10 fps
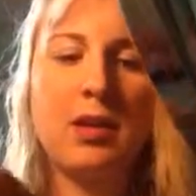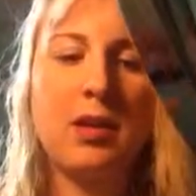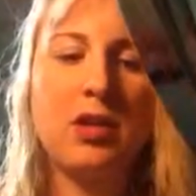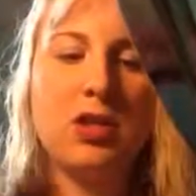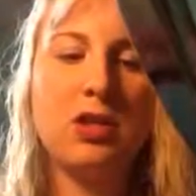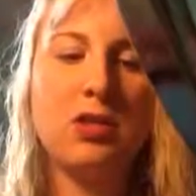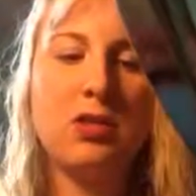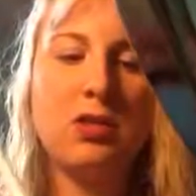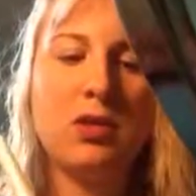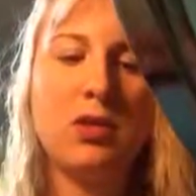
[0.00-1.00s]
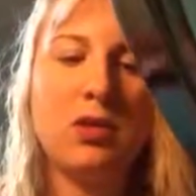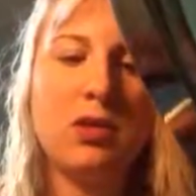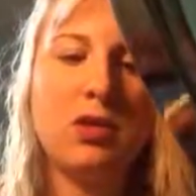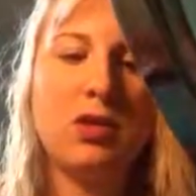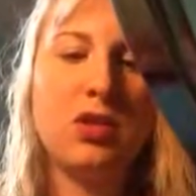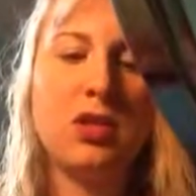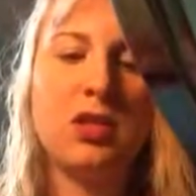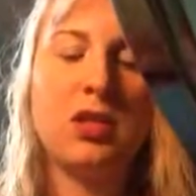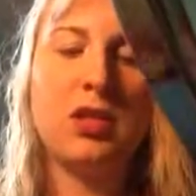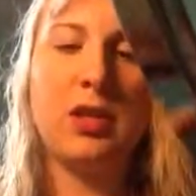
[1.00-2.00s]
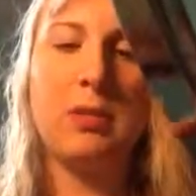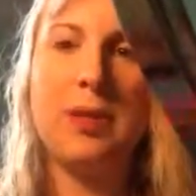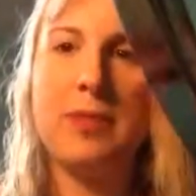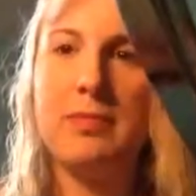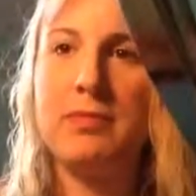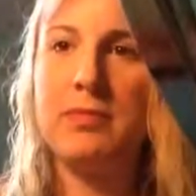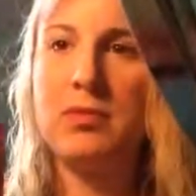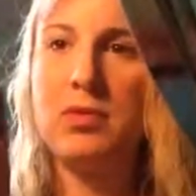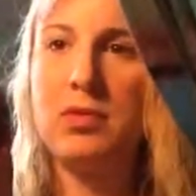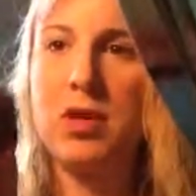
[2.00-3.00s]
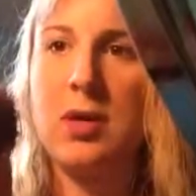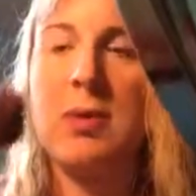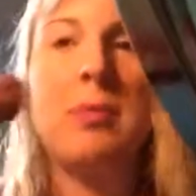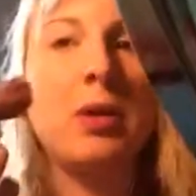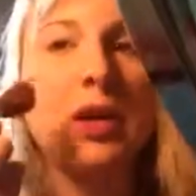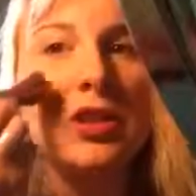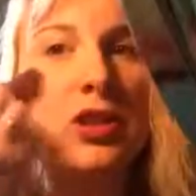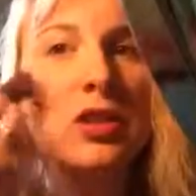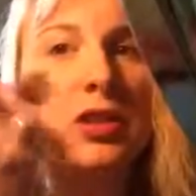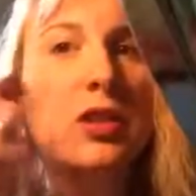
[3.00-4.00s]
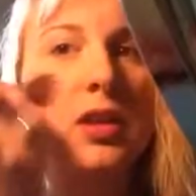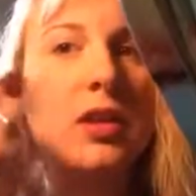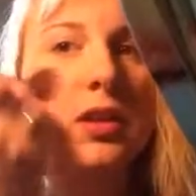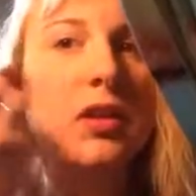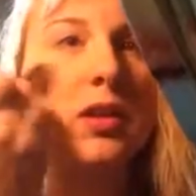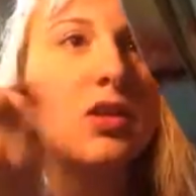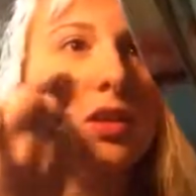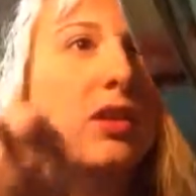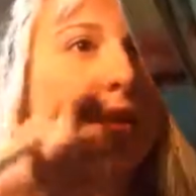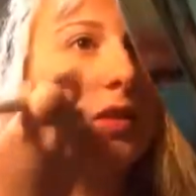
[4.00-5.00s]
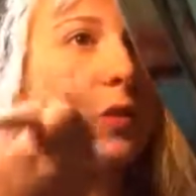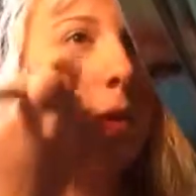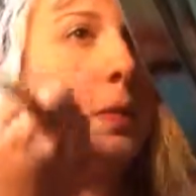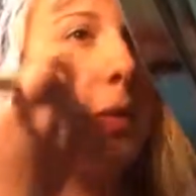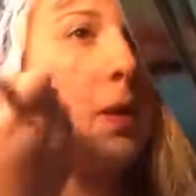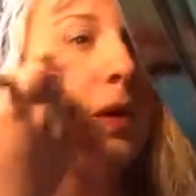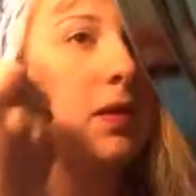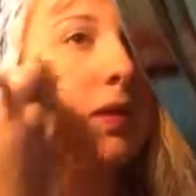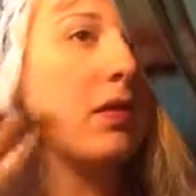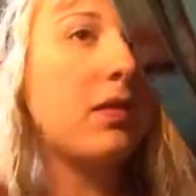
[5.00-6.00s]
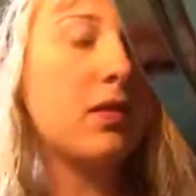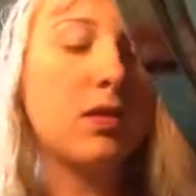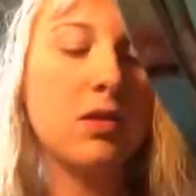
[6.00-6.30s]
I just use just a little bit on my brush and just kind of swipe it like this.